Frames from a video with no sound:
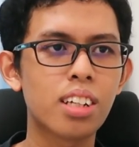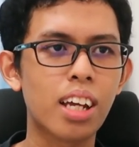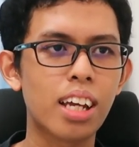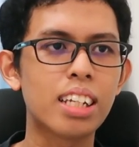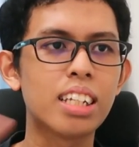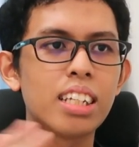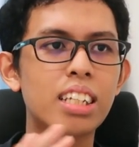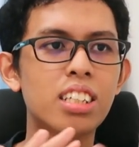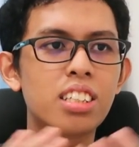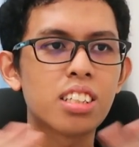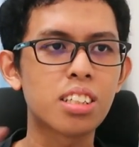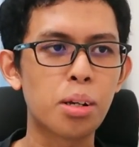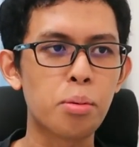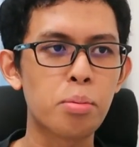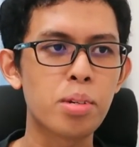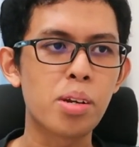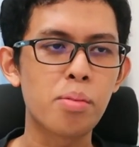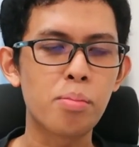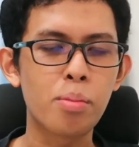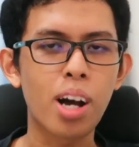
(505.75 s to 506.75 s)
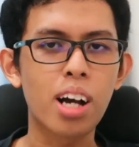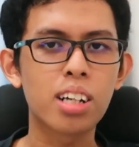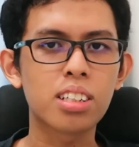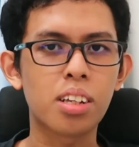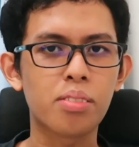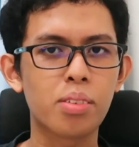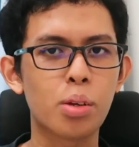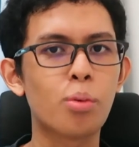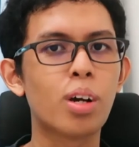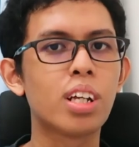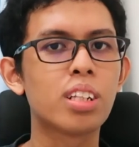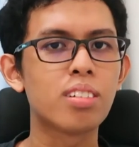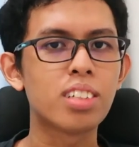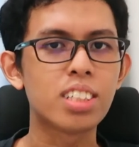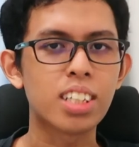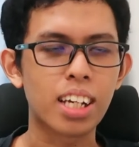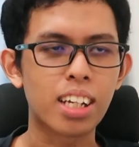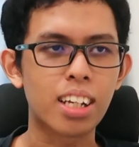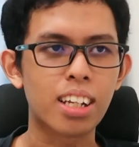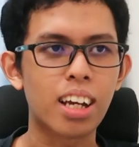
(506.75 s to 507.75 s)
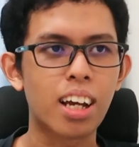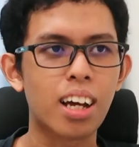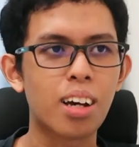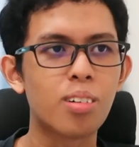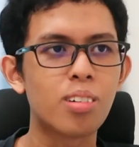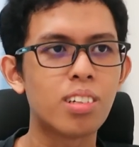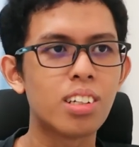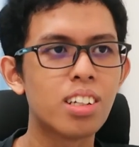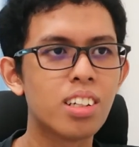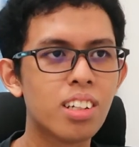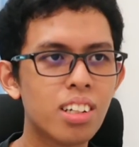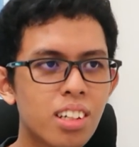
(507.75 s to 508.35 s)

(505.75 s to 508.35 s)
at the description box if you want to check it out.